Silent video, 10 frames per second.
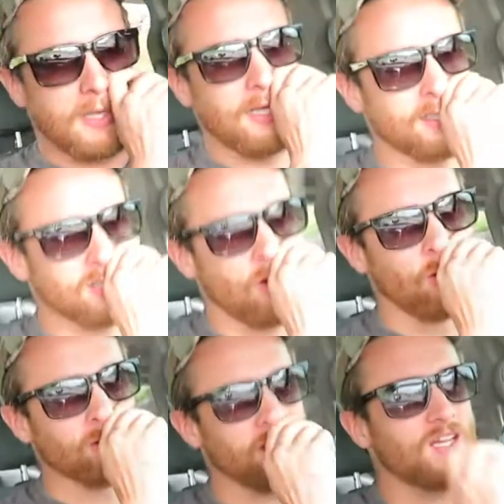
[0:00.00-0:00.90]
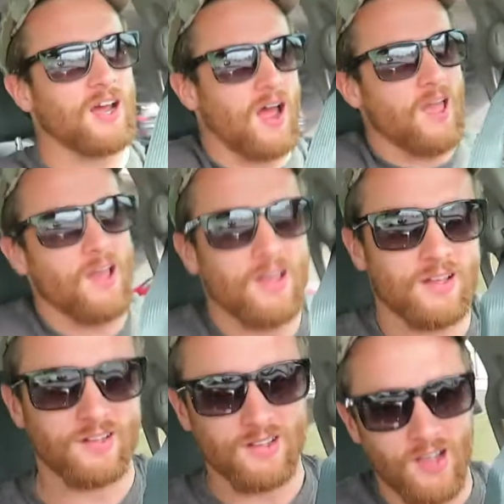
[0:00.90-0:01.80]
he's the only guy
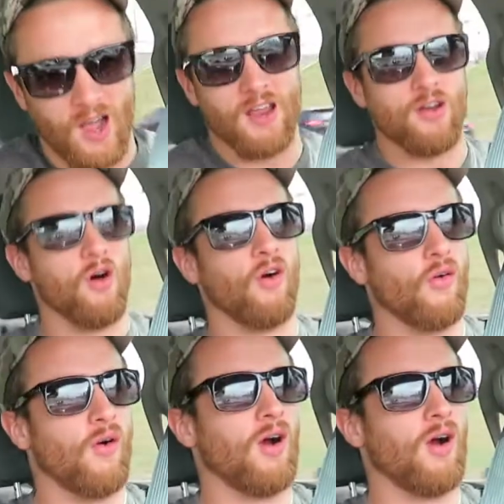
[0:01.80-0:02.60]
I know